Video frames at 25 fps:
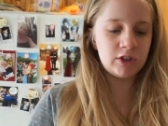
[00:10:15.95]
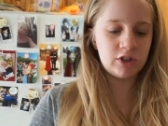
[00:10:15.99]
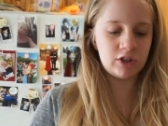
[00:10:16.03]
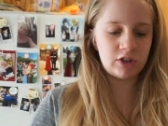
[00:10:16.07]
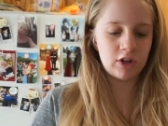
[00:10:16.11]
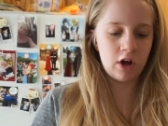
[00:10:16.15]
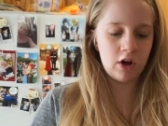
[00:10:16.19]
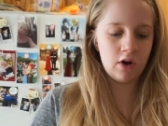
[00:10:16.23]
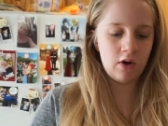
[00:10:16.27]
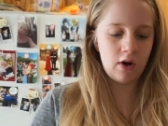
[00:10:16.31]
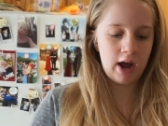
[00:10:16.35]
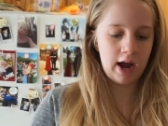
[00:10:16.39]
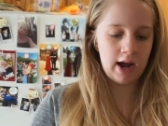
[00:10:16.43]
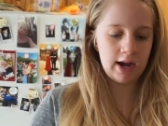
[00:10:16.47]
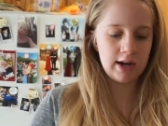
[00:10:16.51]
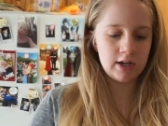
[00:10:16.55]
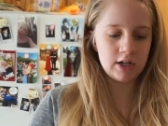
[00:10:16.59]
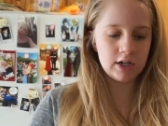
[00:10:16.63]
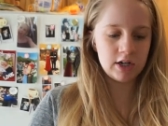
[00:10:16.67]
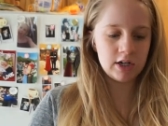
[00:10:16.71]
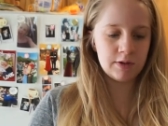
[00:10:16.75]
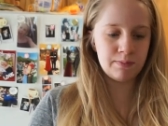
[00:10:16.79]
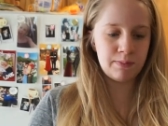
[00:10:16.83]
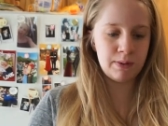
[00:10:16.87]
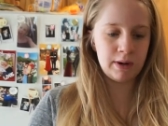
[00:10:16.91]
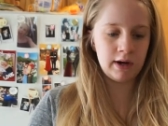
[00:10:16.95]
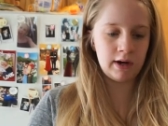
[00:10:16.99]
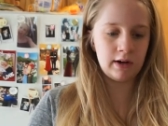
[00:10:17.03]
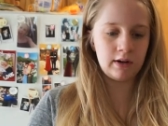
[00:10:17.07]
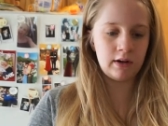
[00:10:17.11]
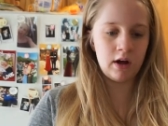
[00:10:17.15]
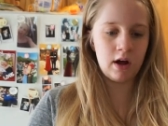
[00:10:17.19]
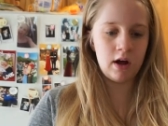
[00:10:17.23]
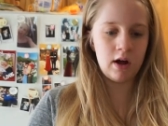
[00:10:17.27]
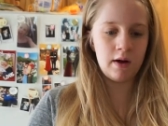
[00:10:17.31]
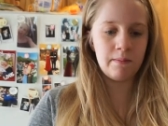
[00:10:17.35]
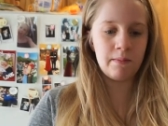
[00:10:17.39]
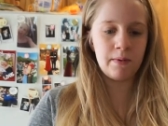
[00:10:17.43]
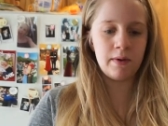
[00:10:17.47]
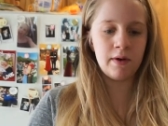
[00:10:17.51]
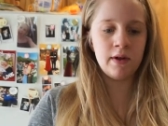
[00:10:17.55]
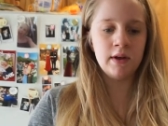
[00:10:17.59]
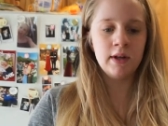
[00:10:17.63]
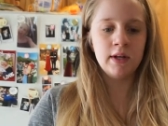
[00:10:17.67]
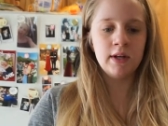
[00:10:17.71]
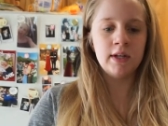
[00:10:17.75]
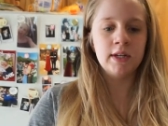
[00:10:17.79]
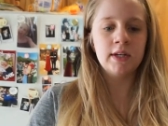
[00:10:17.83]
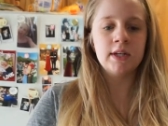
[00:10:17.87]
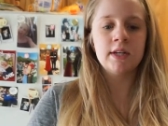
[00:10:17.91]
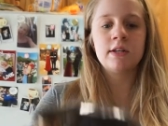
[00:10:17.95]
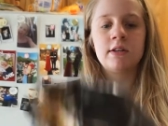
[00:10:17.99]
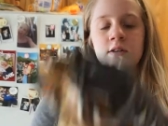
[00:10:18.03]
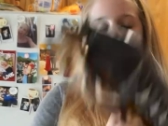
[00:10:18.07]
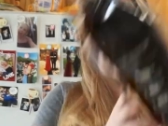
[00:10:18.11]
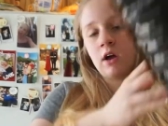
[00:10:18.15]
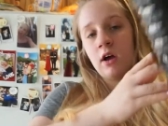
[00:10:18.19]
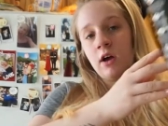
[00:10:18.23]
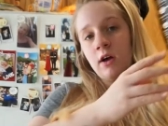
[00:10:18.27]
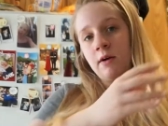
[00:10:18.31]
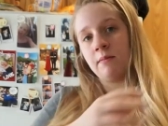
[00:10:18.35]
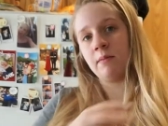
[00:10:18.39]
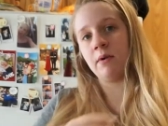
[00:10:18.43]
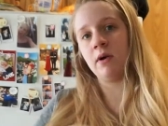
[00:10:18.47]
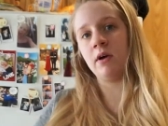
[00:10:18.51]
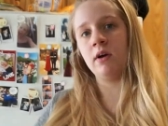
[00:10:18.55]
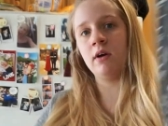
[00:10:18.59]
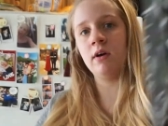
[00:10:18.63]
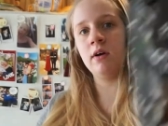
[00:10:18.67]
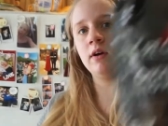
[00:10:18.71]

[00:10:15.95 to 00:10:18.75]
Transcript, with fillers: So I just picked up some